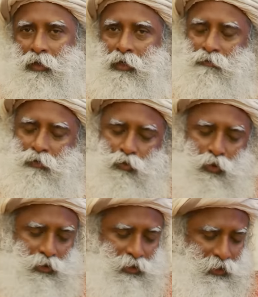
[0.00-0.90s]
If the
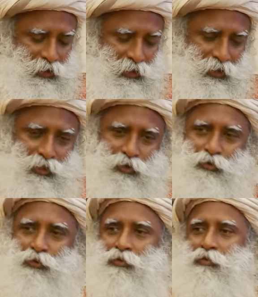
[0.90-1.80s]
water in
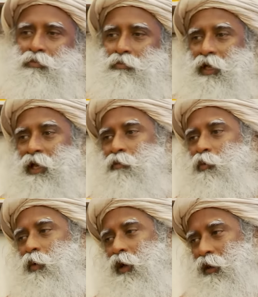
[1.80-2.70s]
you
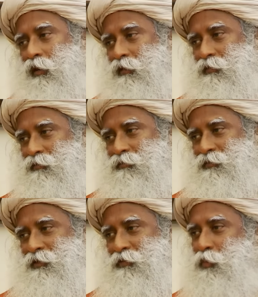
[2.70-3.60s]
behaved well,
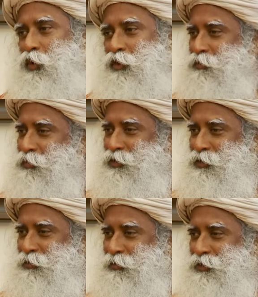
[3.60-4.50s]
if the water
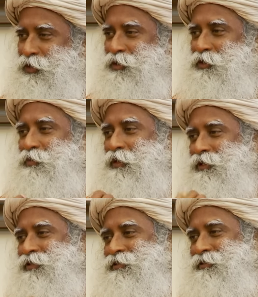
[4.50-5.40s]
within you turned
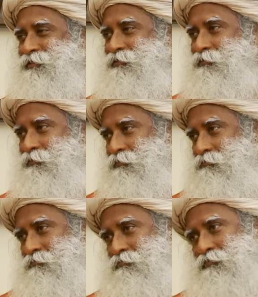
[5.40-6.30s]
sweet,
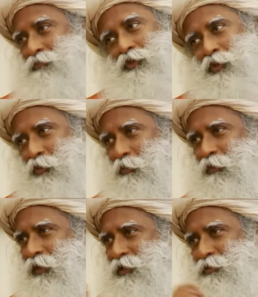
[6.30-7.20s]
you would
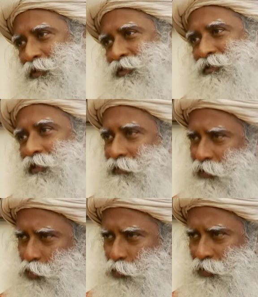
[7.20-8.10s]
be very sweet,
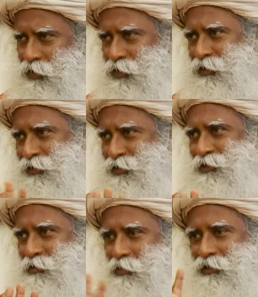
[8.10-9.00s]
seventy-two percent at
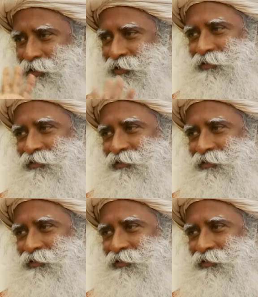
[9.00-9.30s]
least sweet.